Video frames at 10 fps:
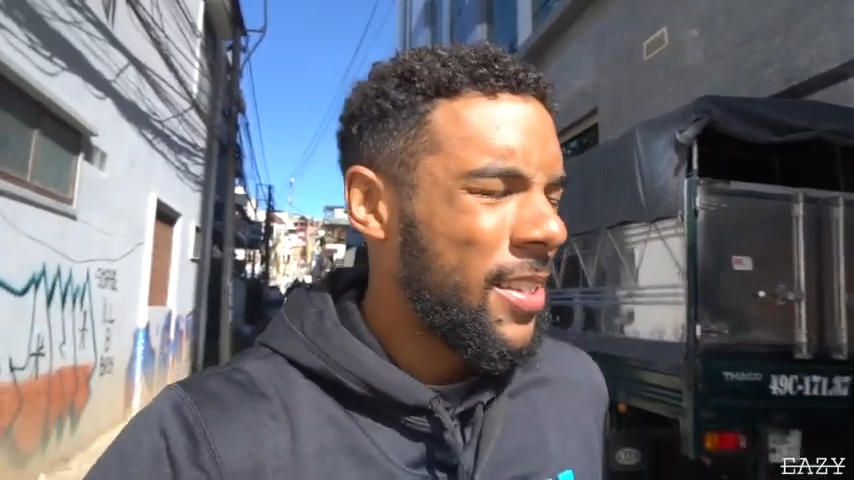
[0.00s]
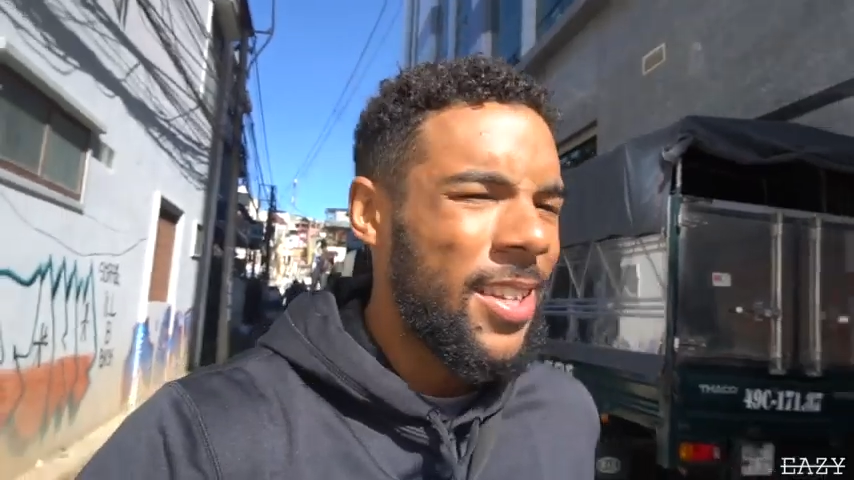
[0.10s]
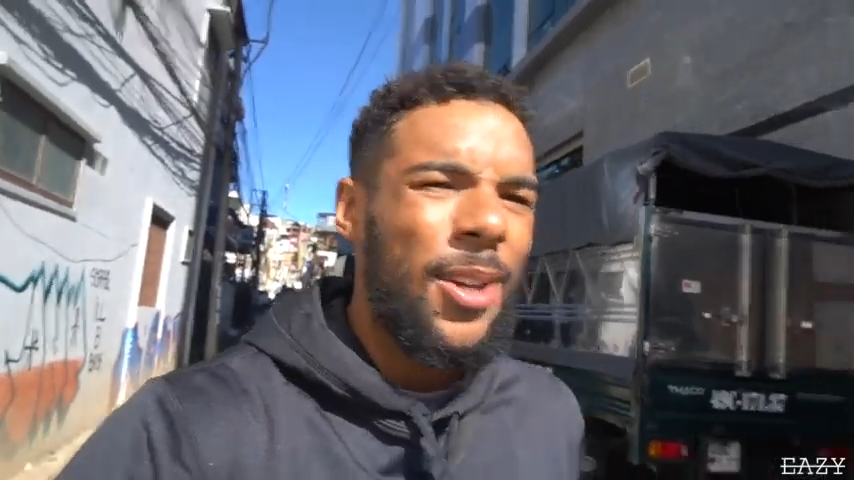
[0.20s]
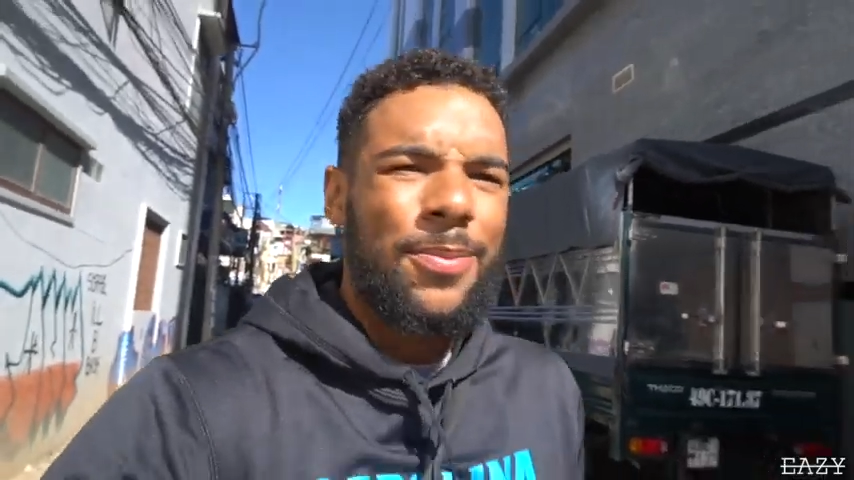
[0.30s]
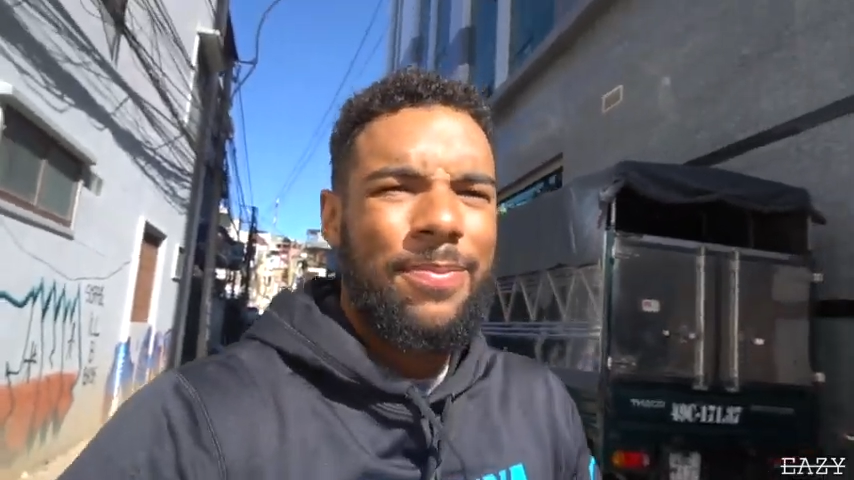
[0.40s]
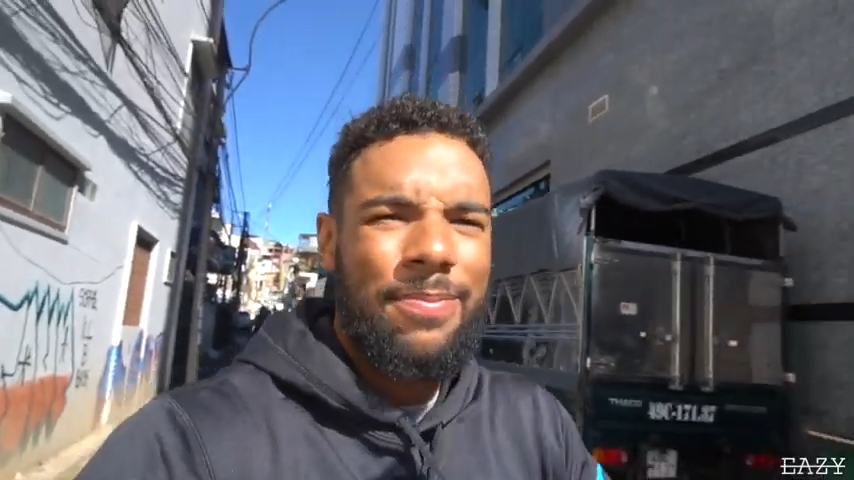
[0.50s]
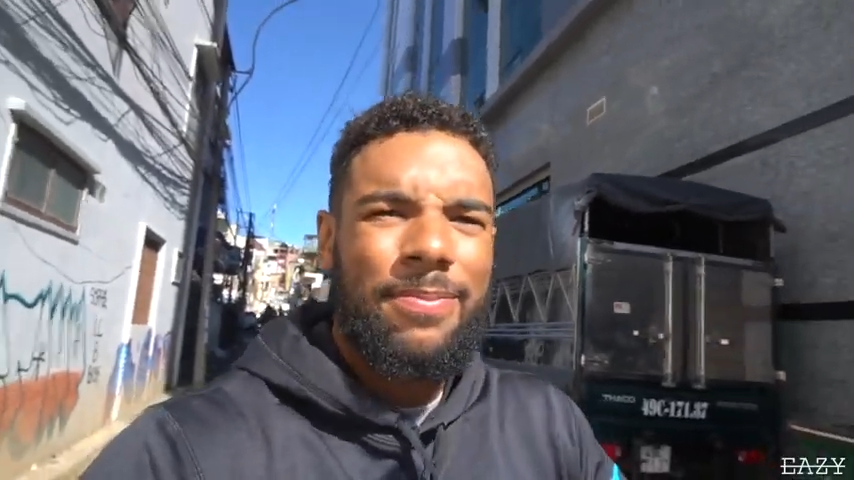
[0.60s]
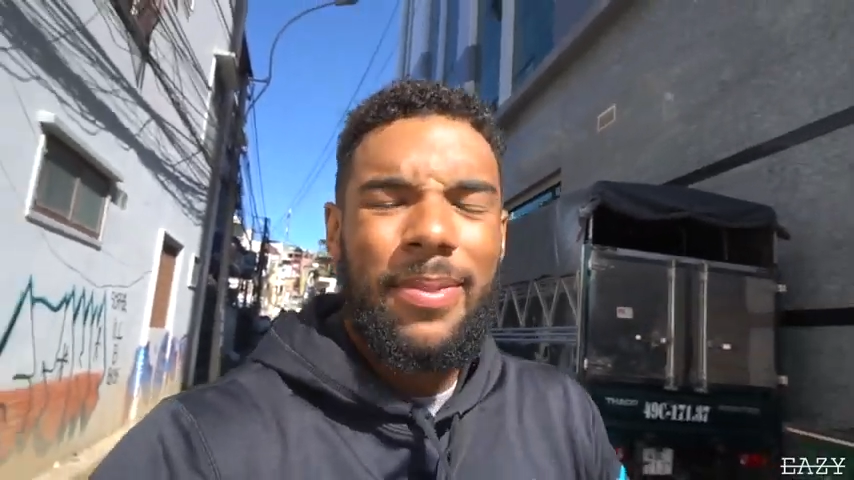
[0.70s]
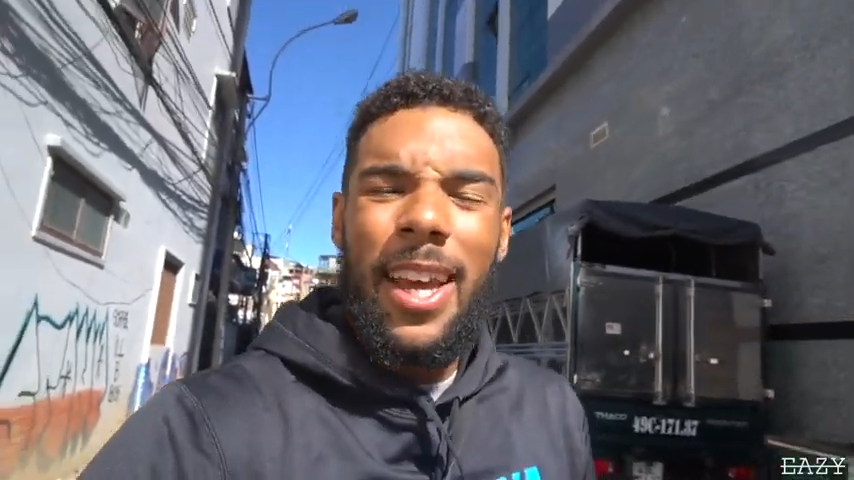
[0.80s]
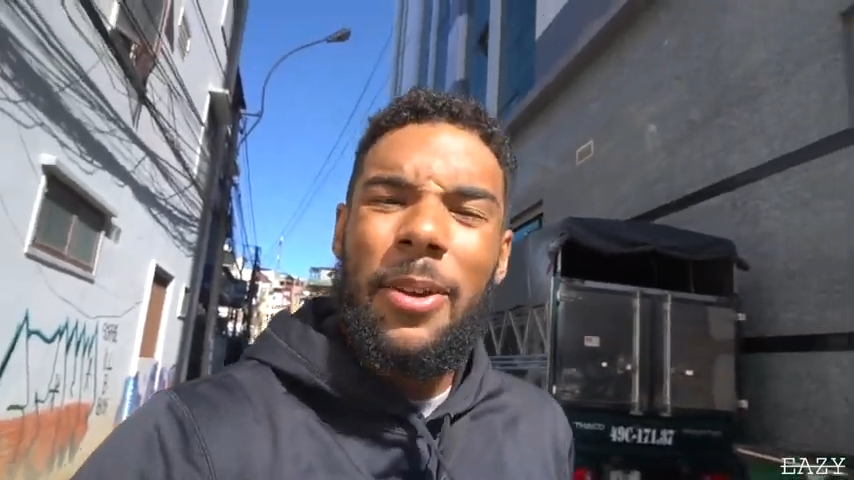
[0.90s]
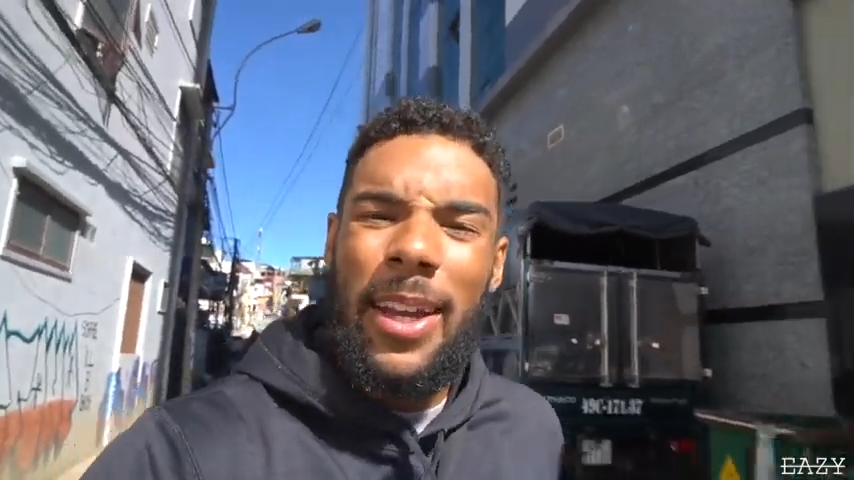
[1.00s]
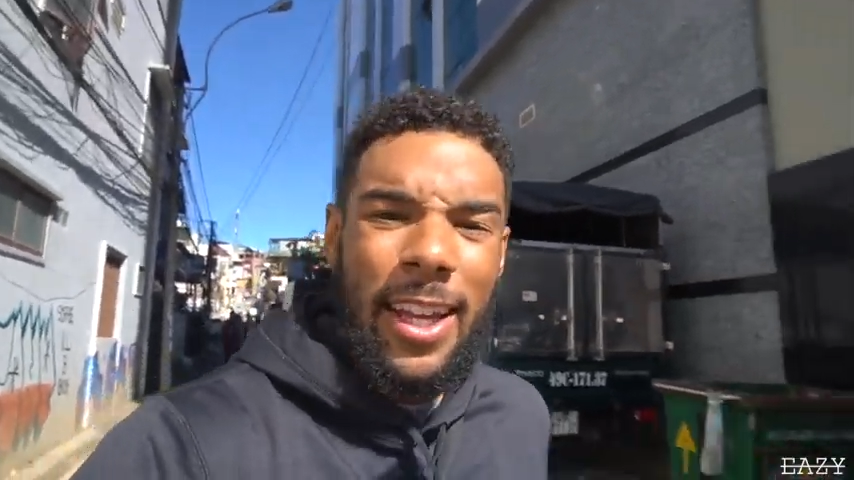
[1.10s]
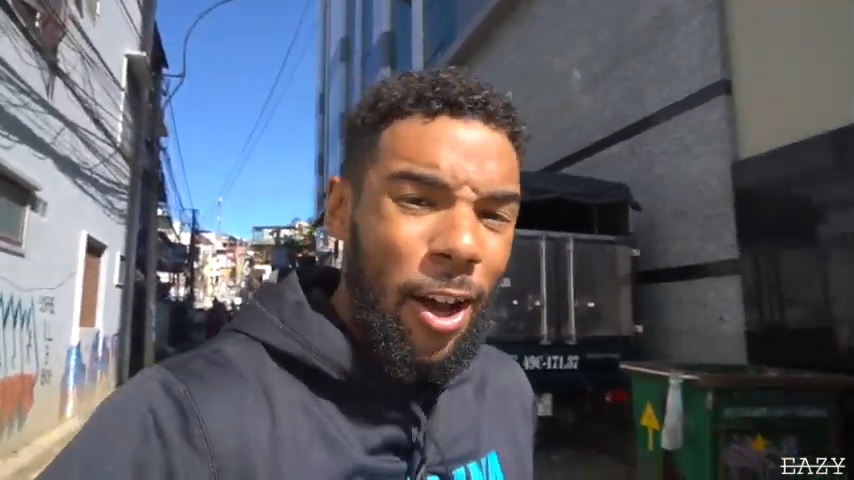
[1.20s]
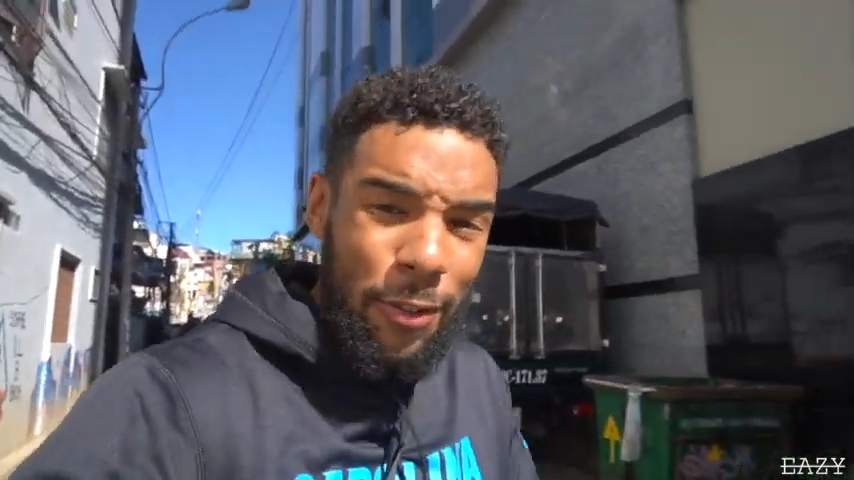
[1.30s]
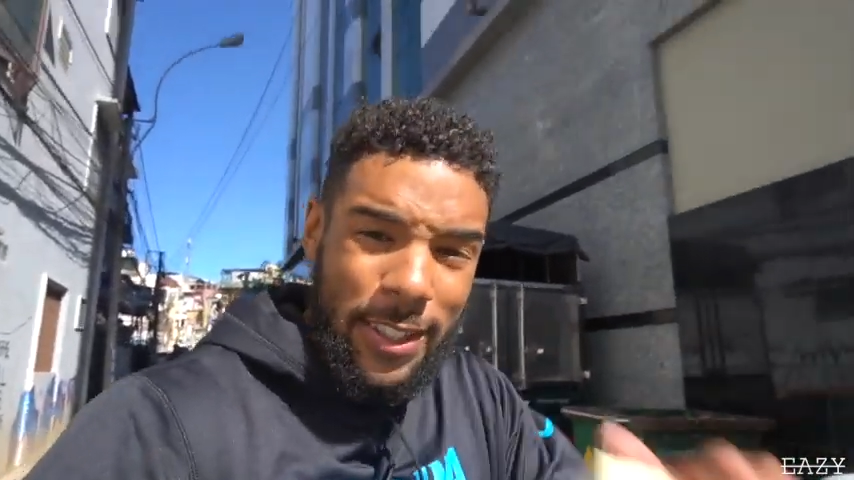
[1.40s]
So, anyway,
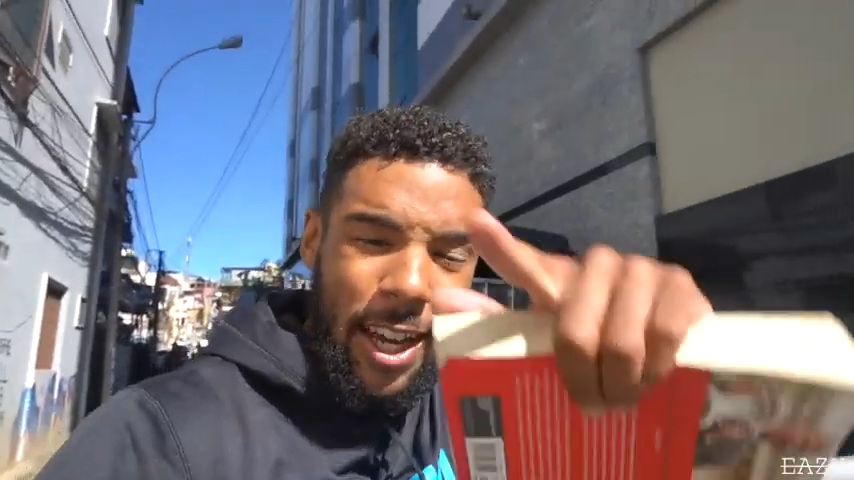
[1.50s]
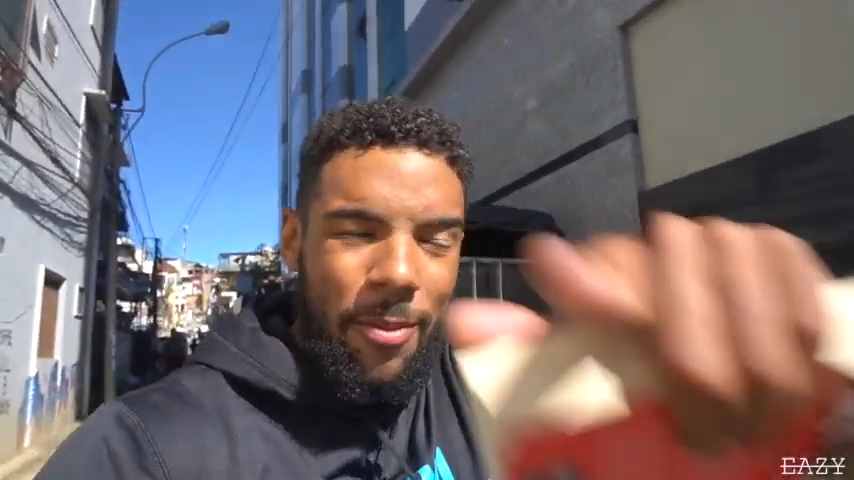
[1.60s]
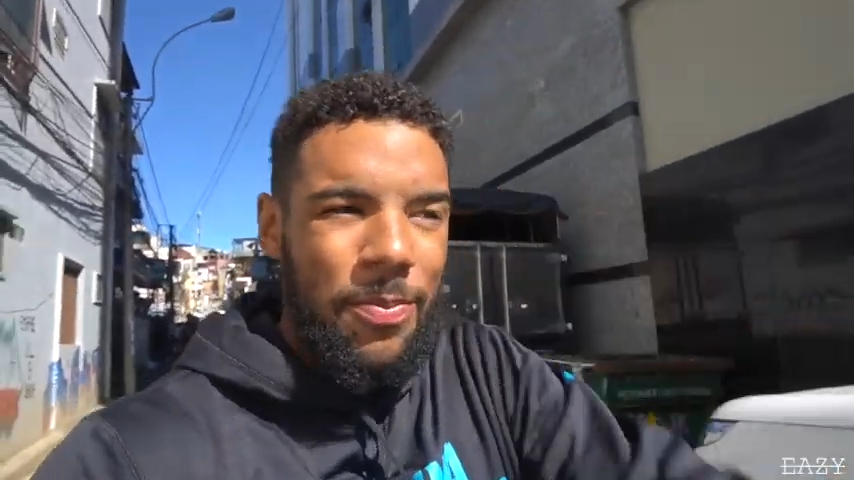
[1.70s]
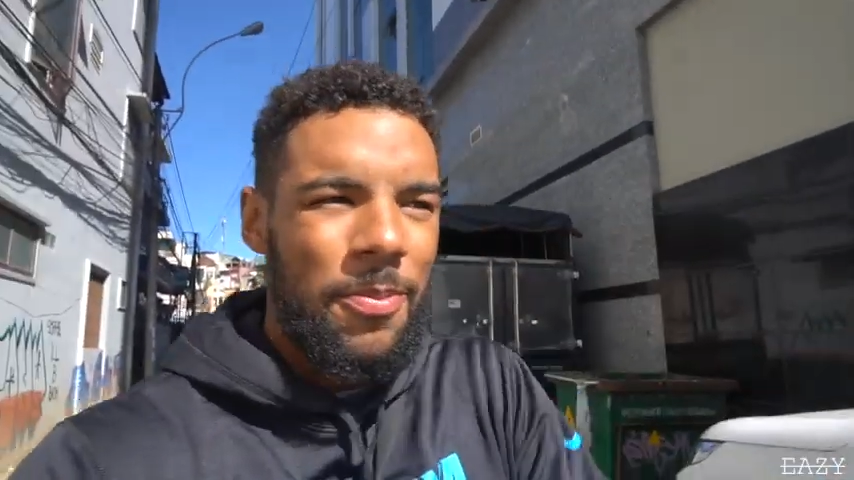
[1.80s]
coffee time.